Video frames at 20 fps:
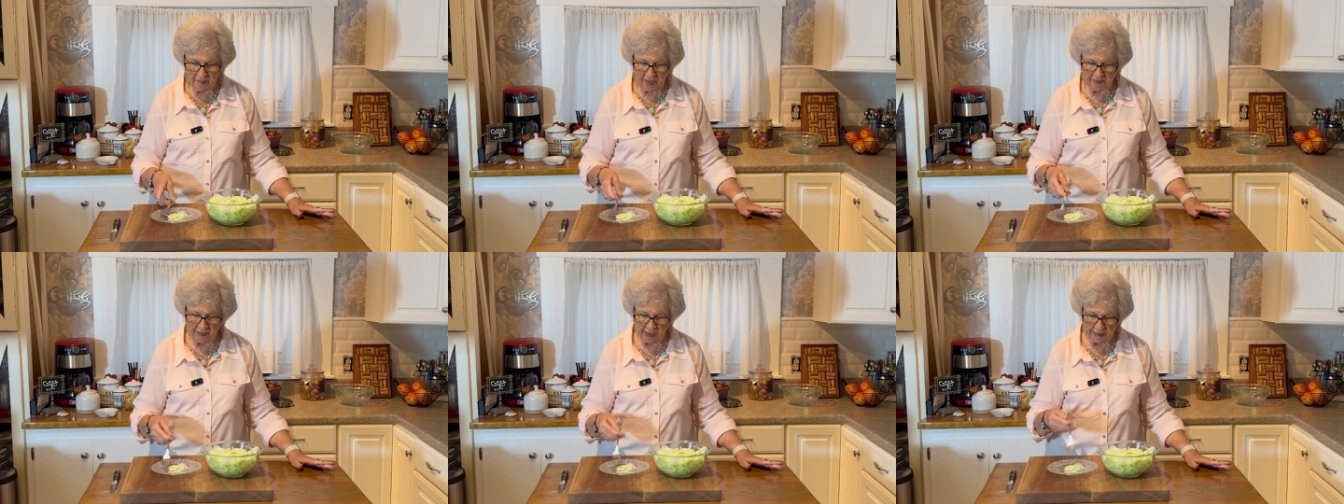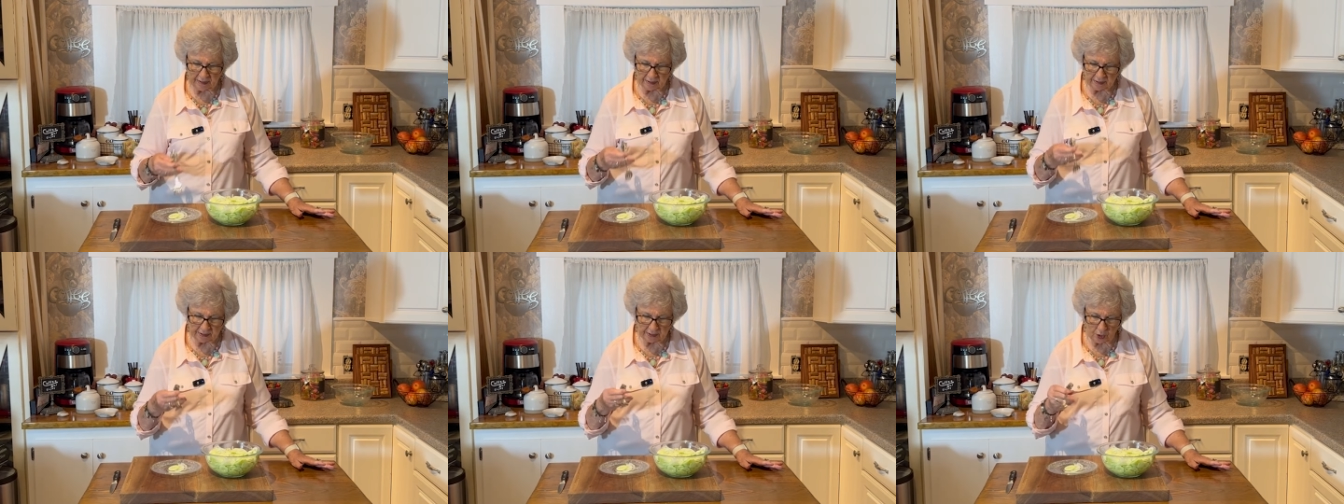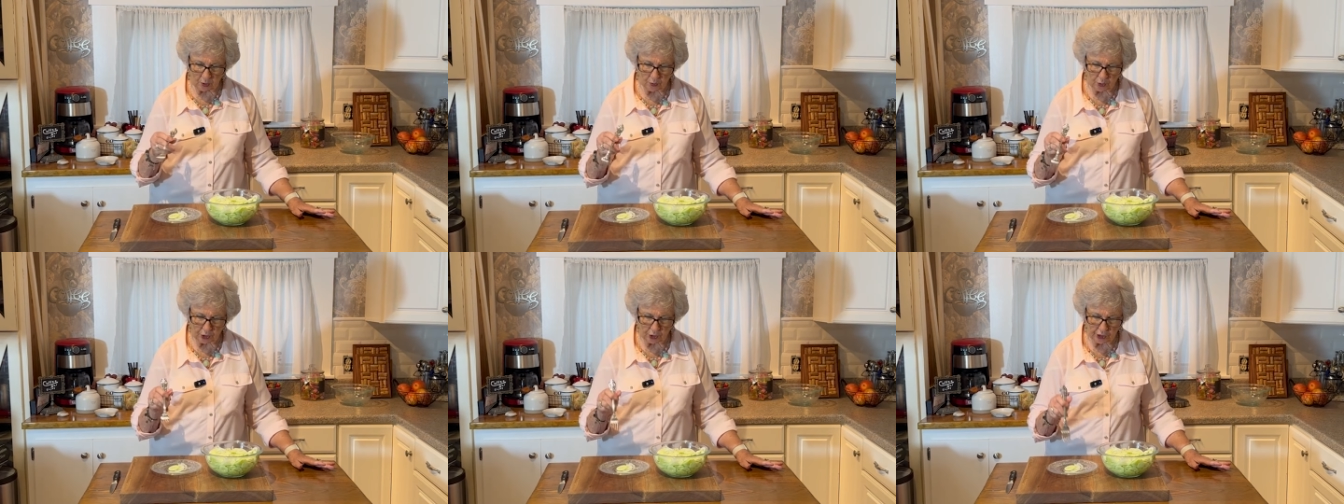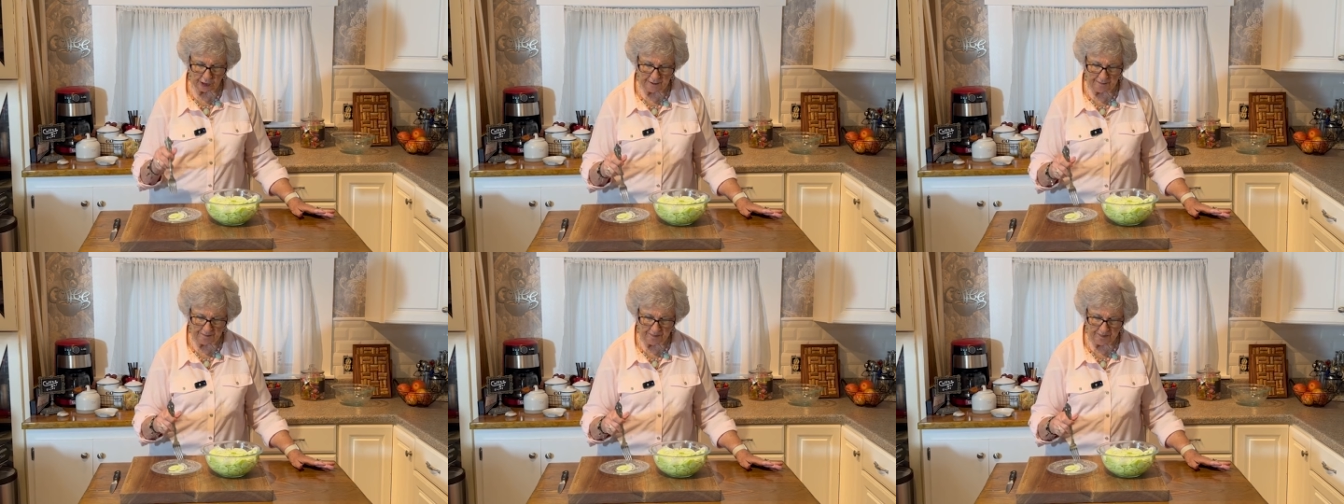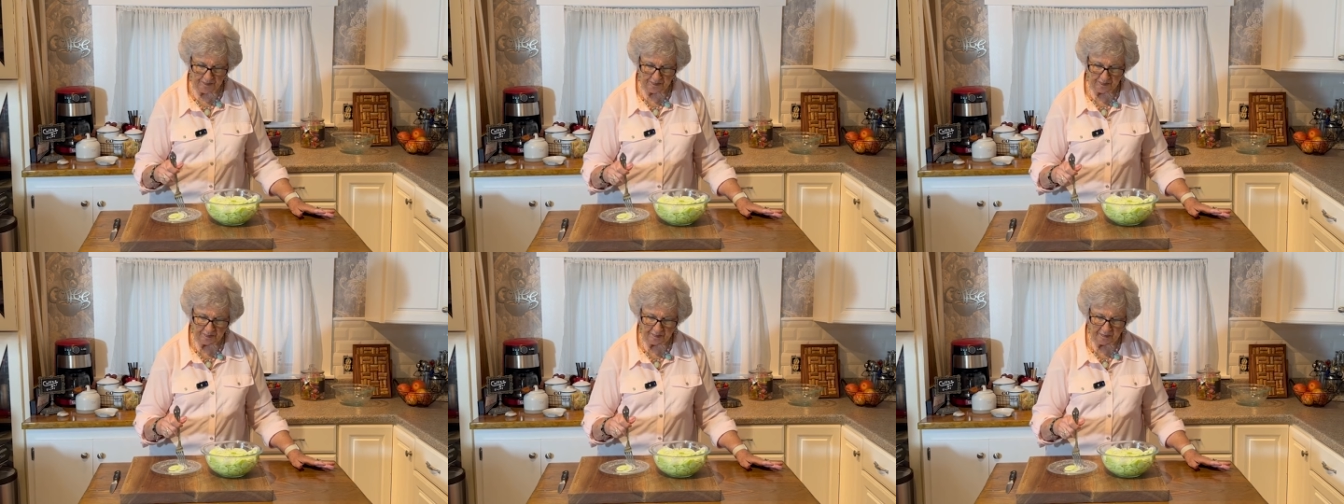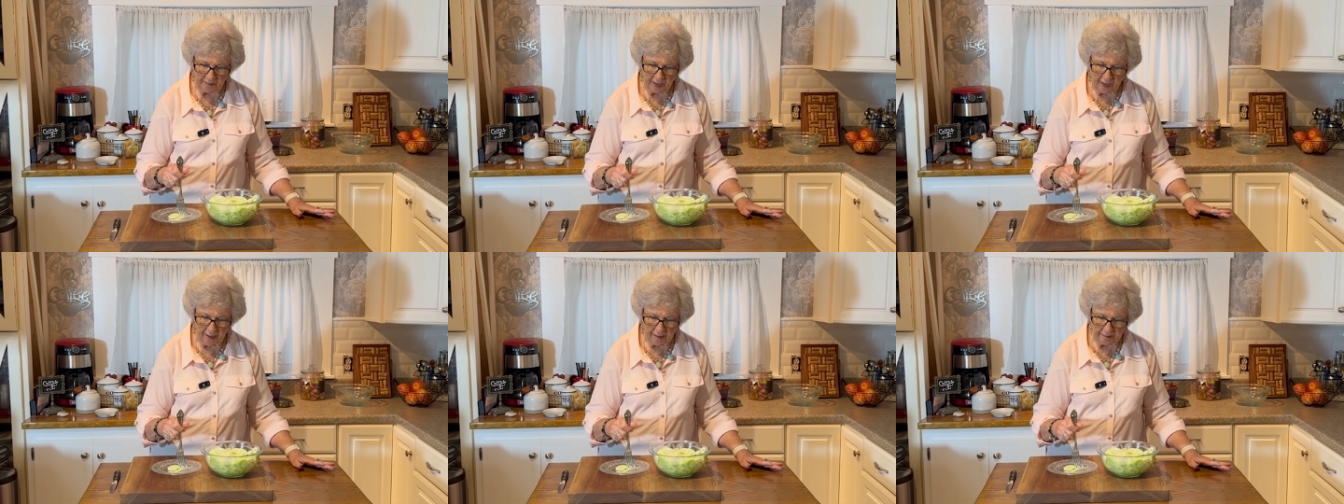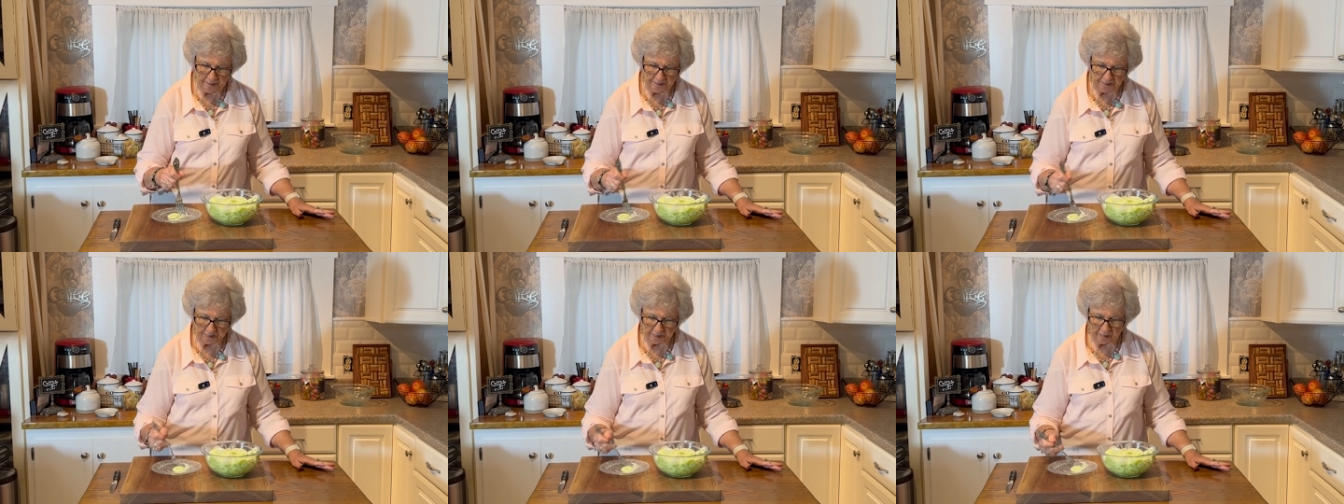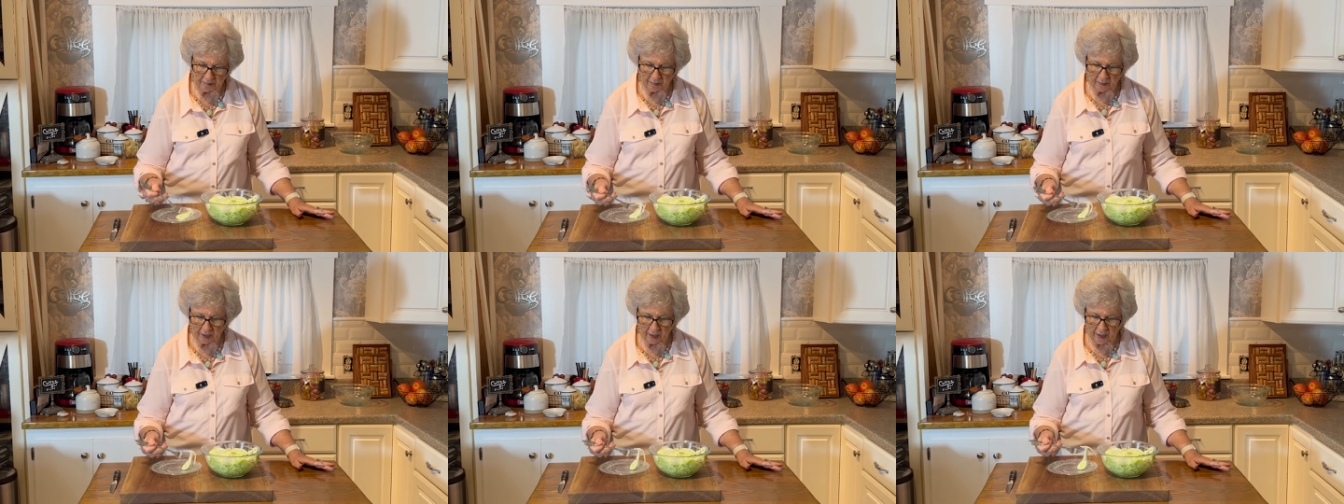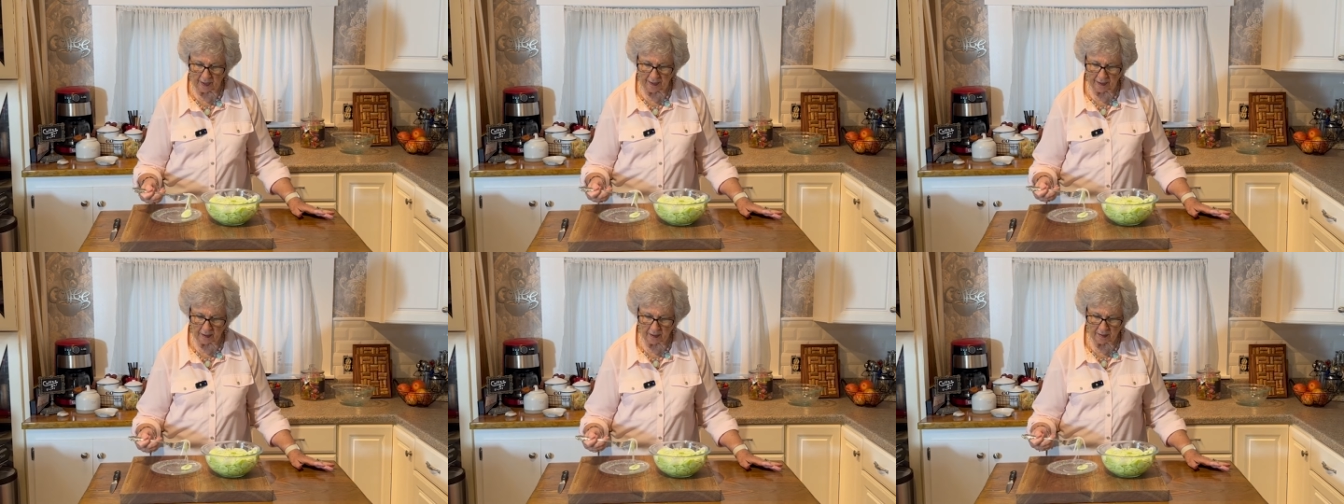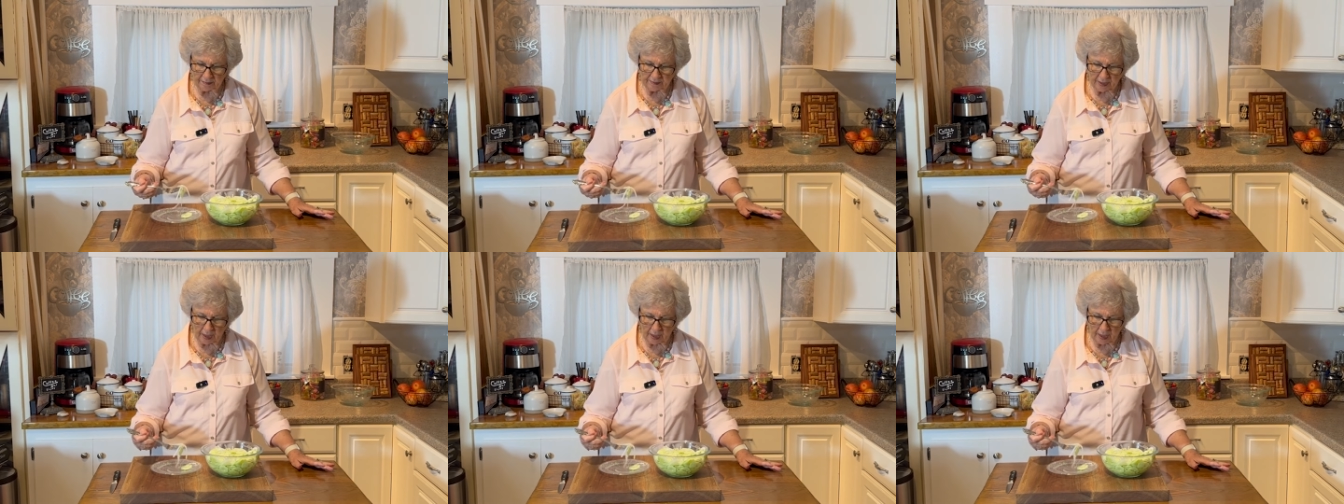That is so good and I'll,